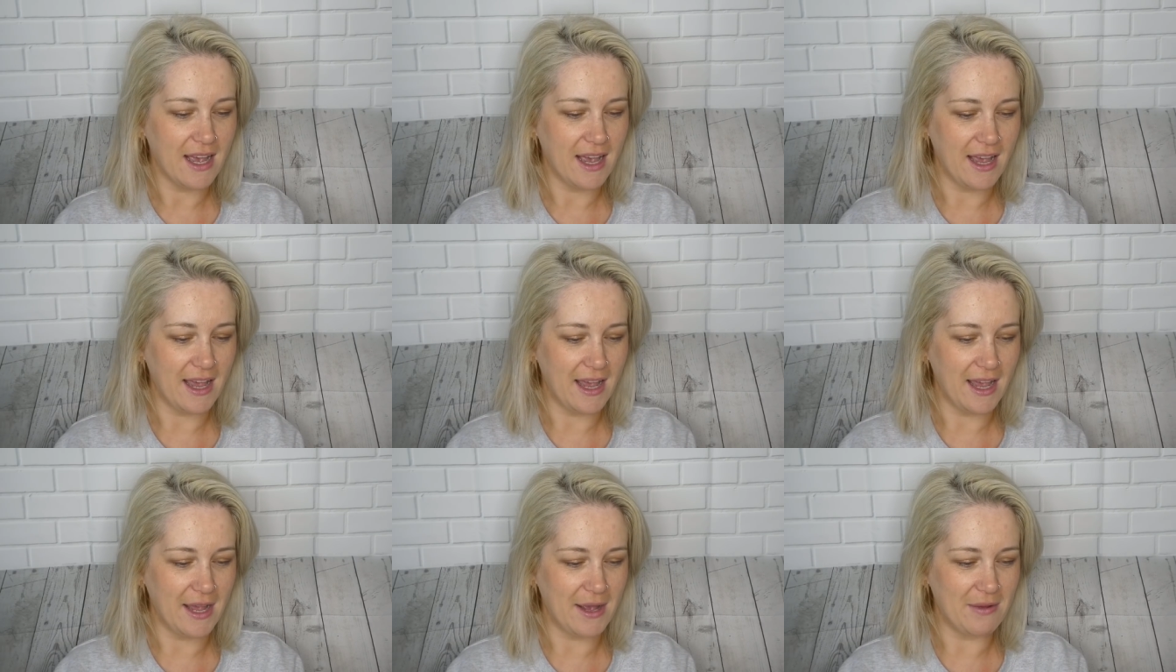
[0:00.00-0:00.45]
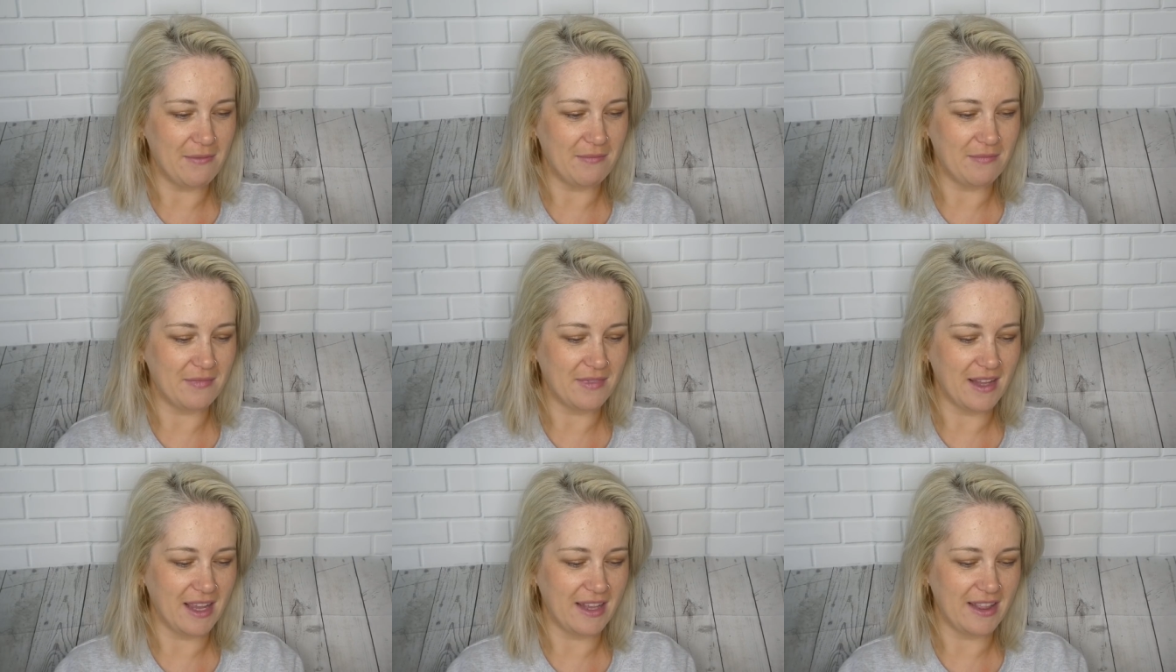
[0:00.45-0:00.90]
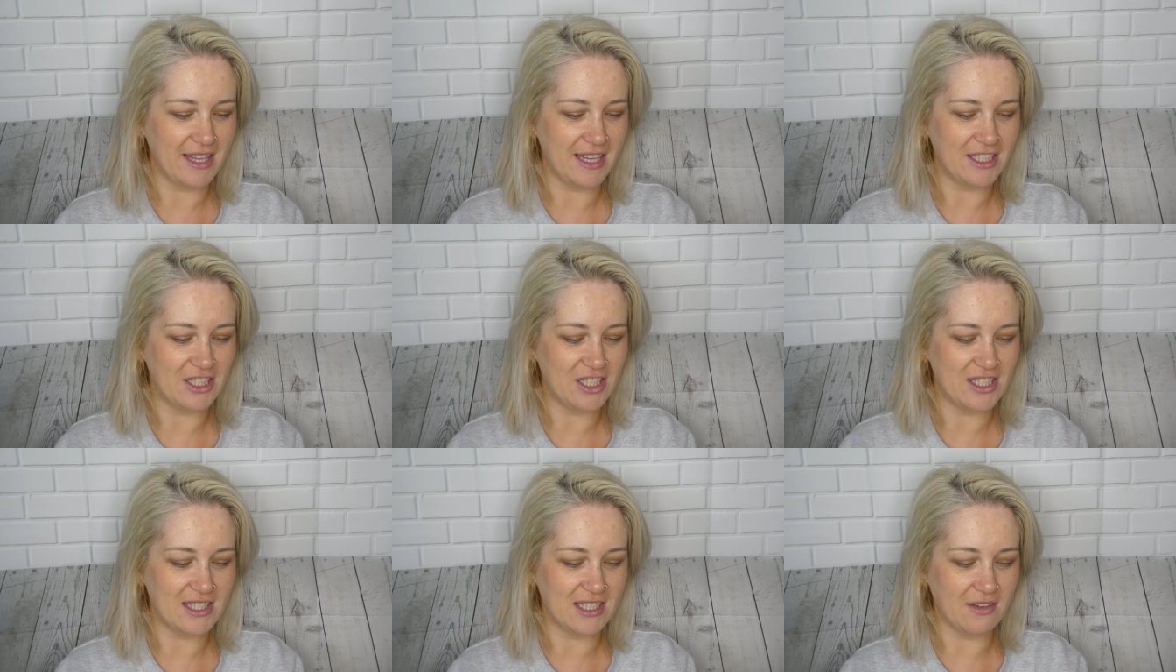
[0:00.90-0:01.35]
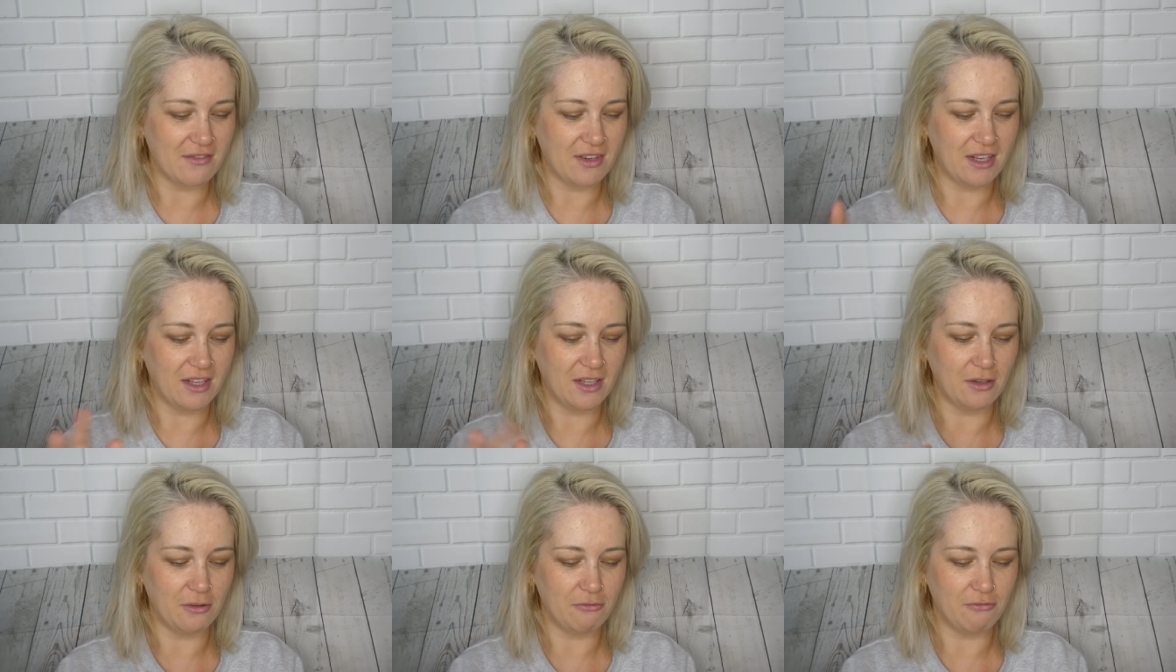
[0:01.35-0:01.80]
Um, and then she's given
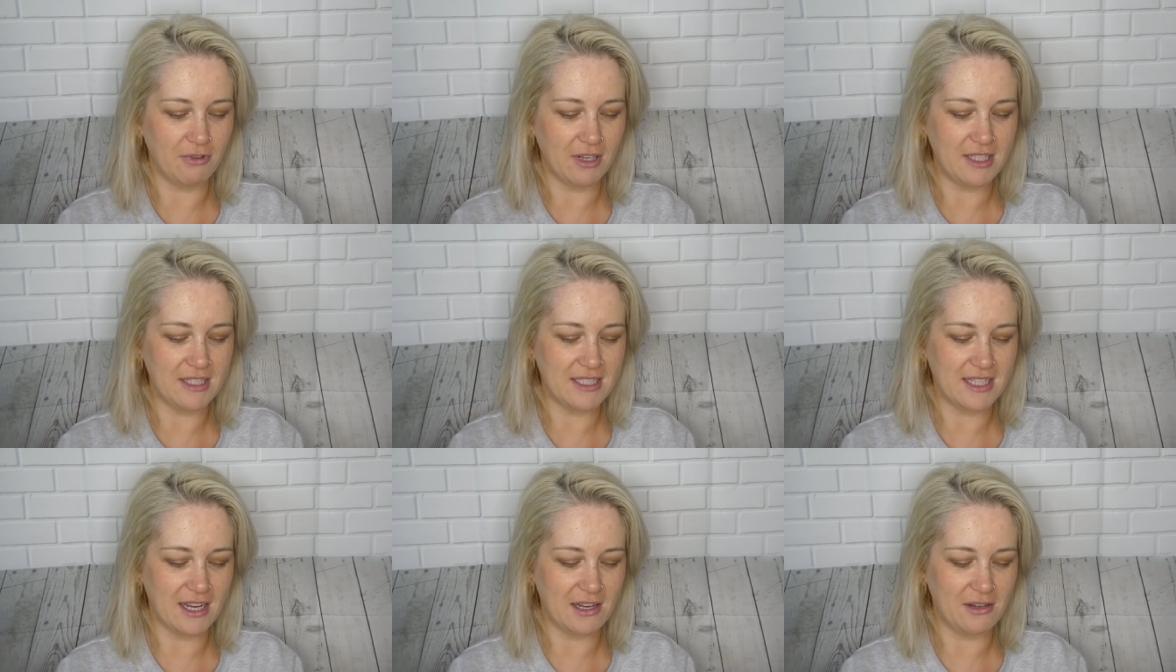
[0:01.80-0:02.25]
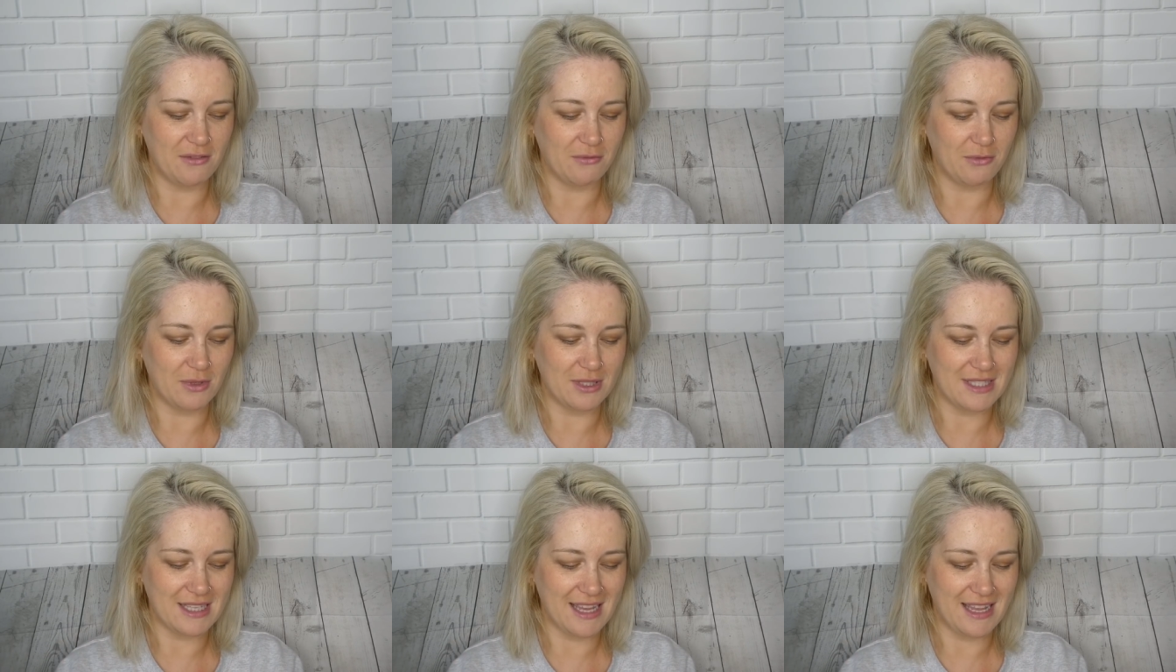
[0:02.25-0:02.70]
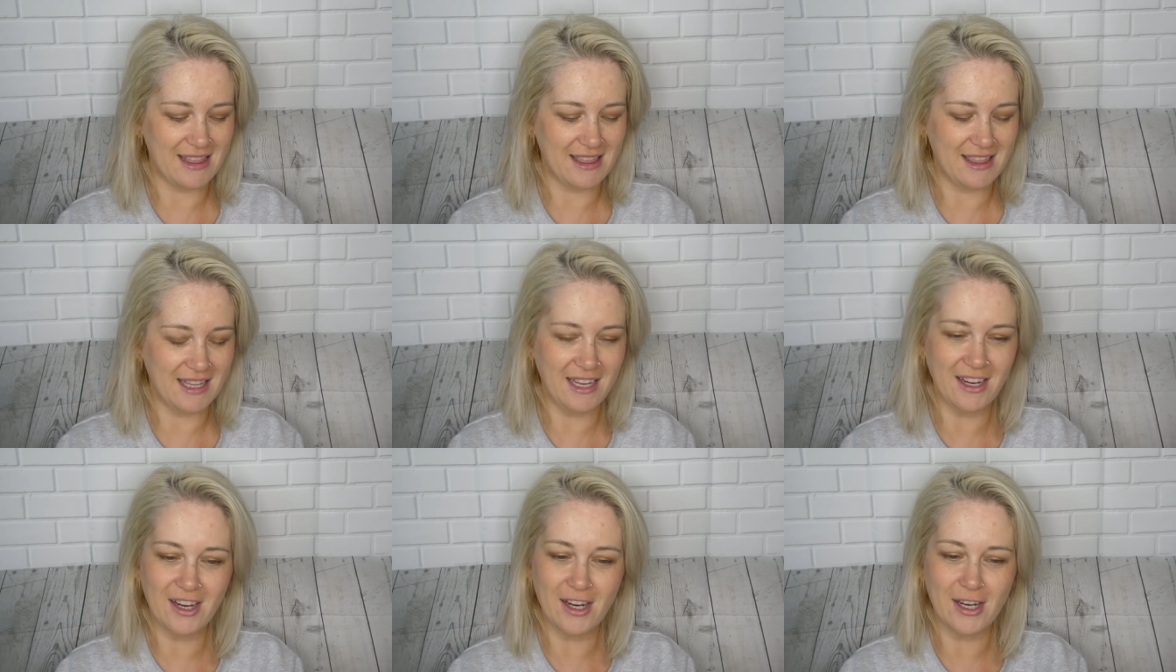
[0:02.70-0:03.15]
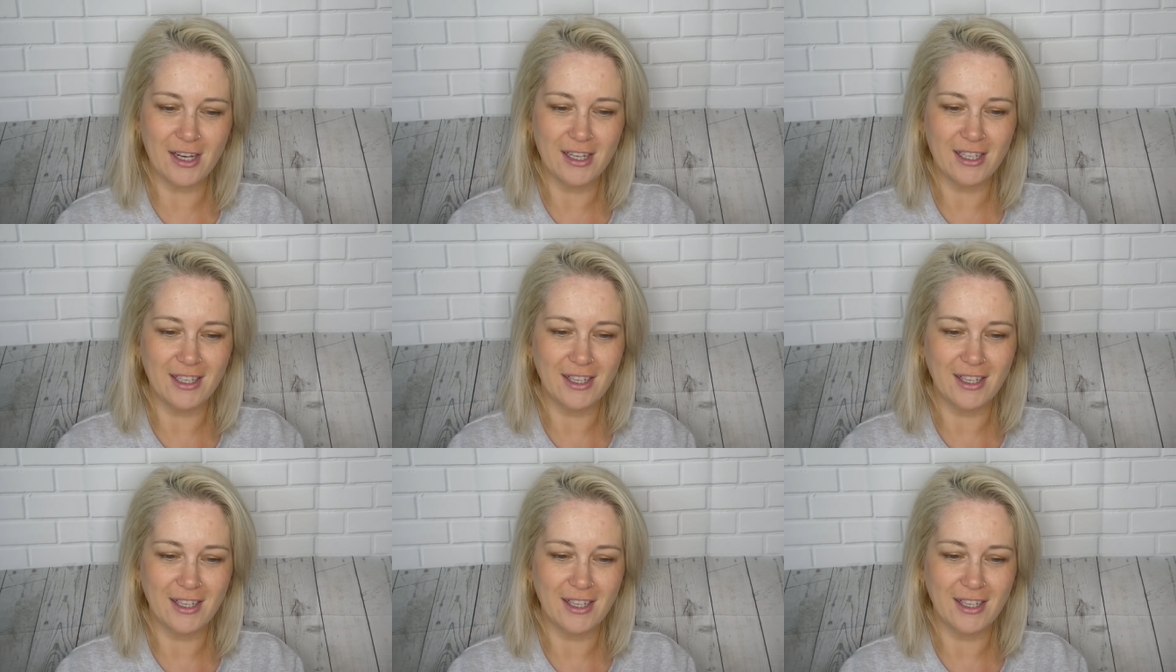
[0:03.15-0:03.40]
a little rundown of what's in there.